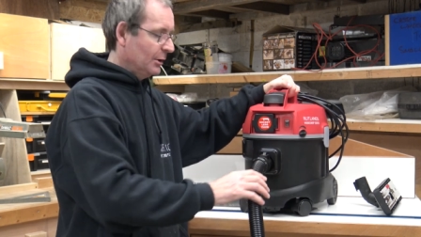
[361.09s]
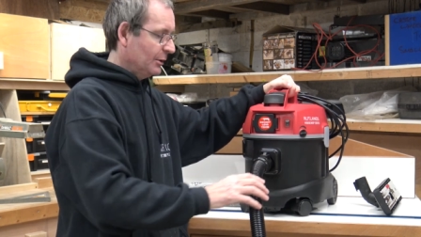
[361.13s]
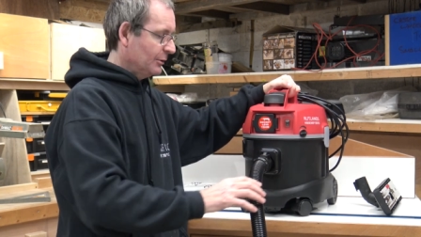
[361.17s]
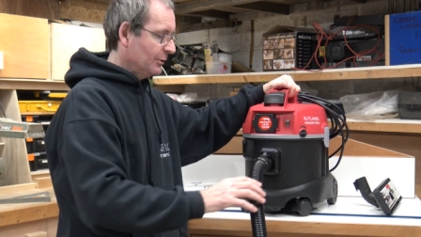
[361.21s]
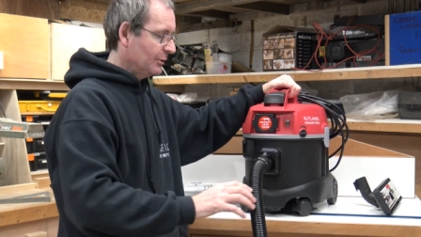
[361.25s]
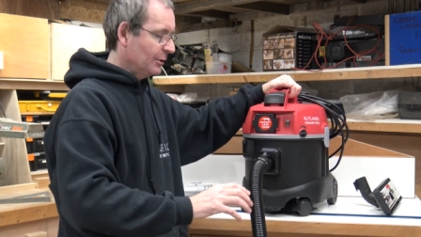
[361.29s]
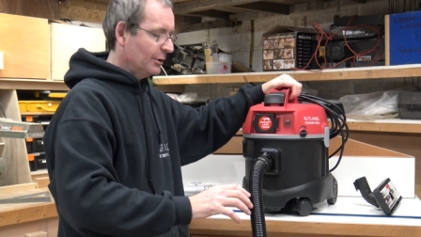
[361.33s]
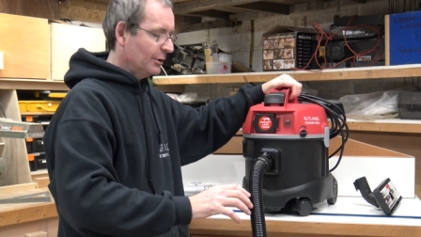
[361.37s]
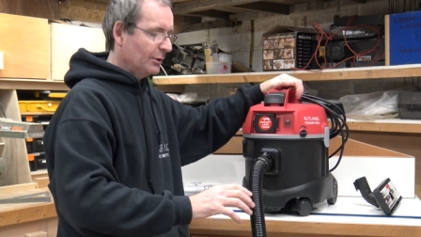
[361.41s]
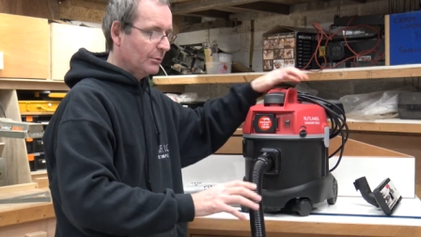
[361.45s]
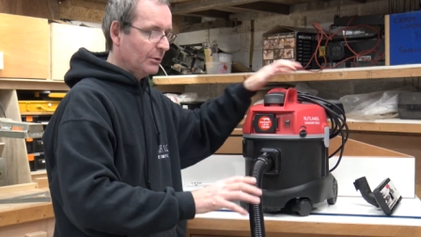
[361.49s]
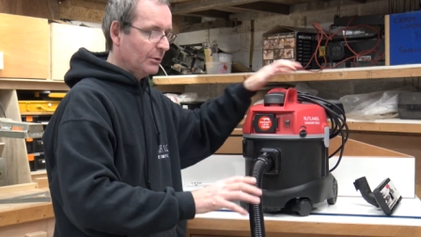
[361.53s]

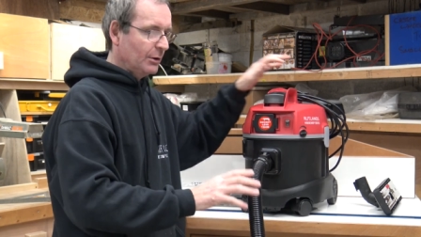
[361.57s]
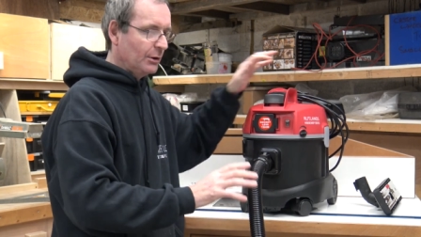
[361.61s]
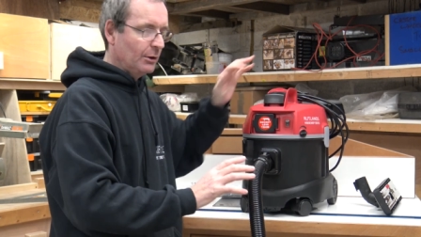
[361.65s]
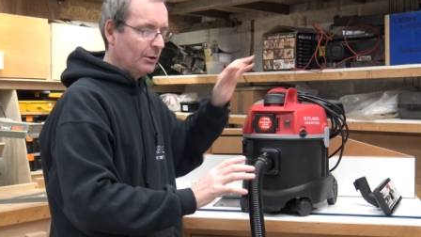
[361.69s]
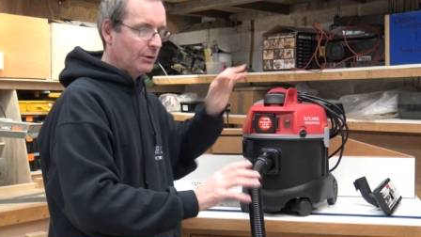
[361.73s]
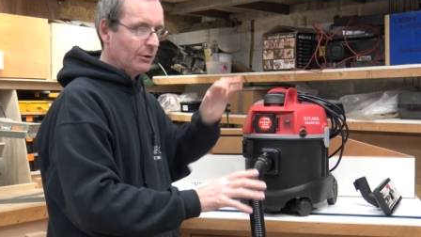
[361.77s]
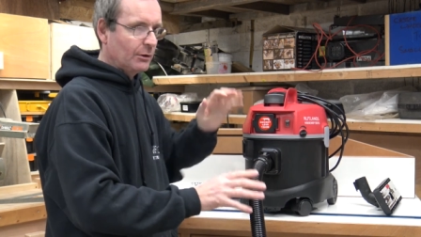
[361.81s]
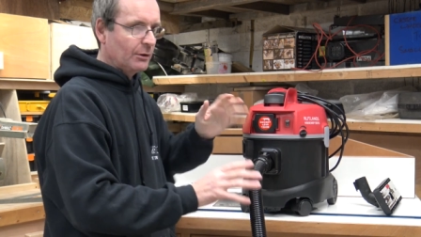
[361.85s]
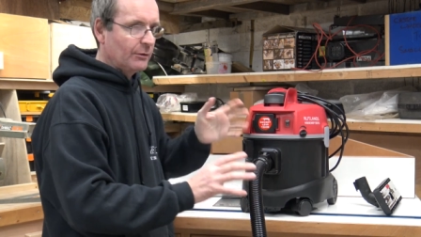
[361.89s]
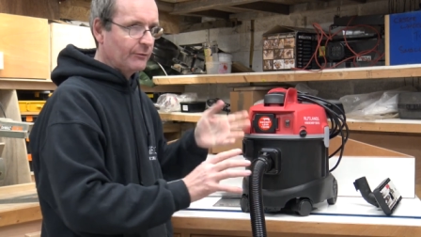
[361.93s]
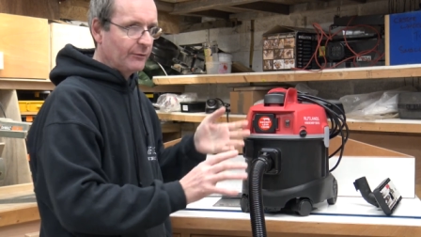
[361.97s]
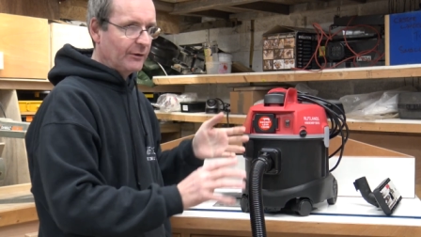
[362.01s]
you know a
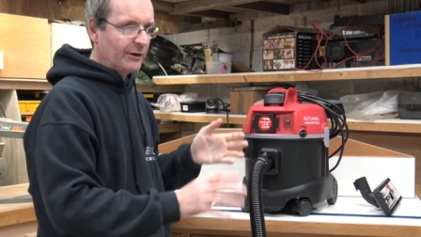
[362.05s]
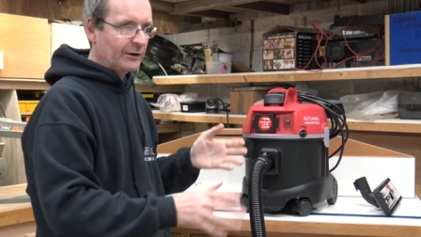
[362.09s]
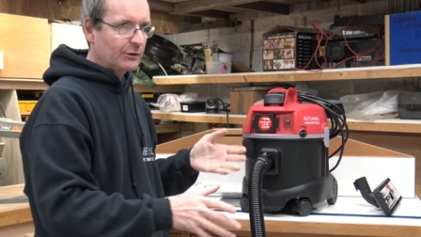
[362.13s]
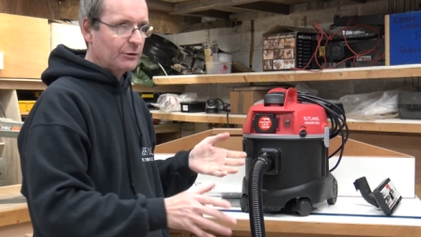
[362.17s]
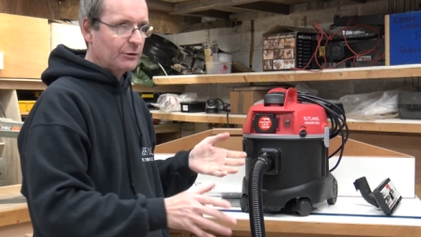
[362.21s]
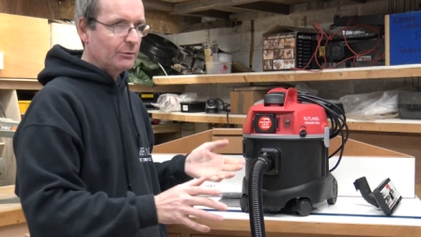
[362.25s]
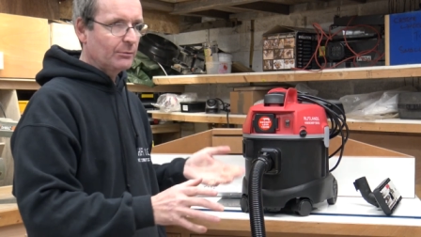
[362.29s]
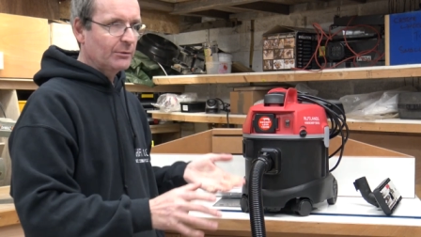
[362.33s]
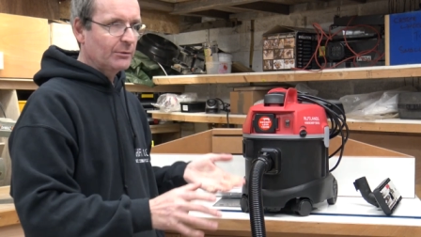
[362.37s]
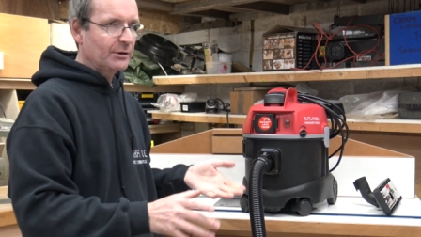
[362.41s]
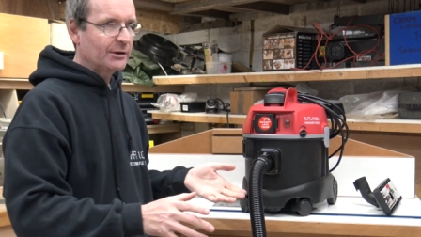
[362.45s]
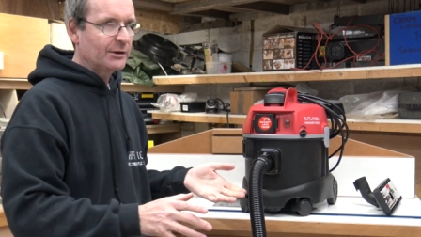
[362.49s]
lot of
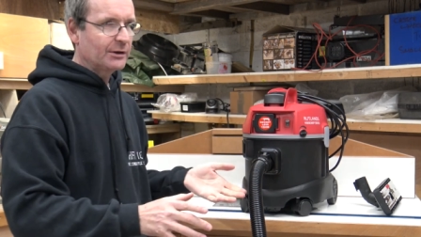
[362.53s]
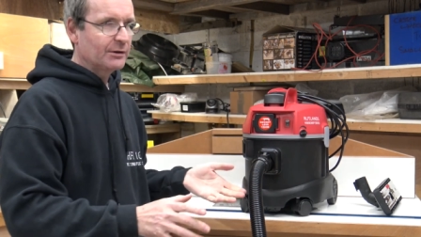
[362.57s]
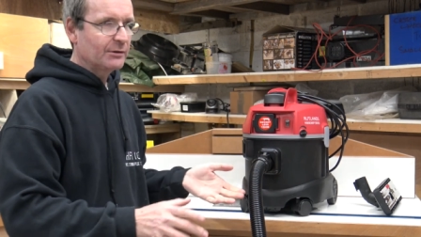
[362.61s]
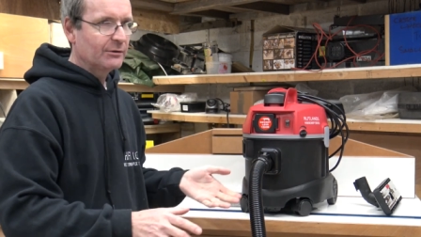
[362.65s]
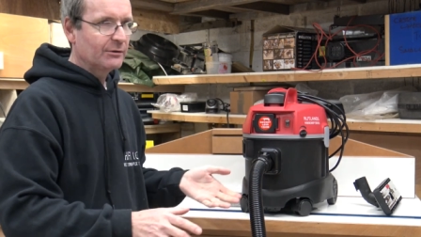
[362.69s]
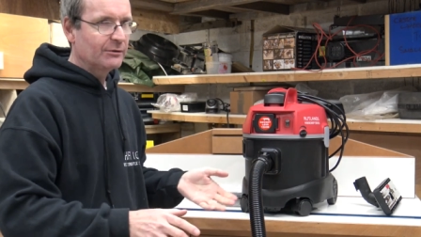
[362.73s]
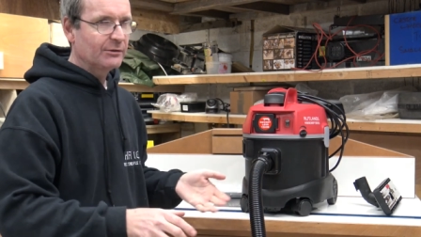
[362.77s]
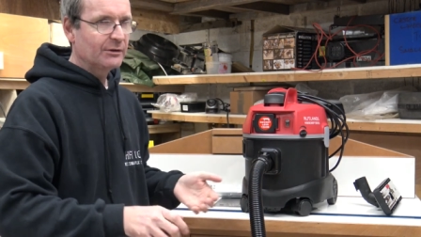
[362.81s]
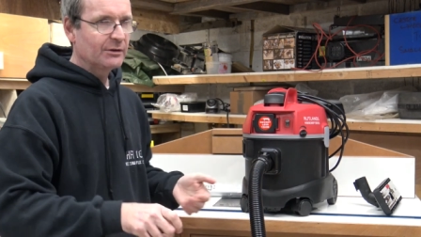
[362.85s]
vacuum cleaners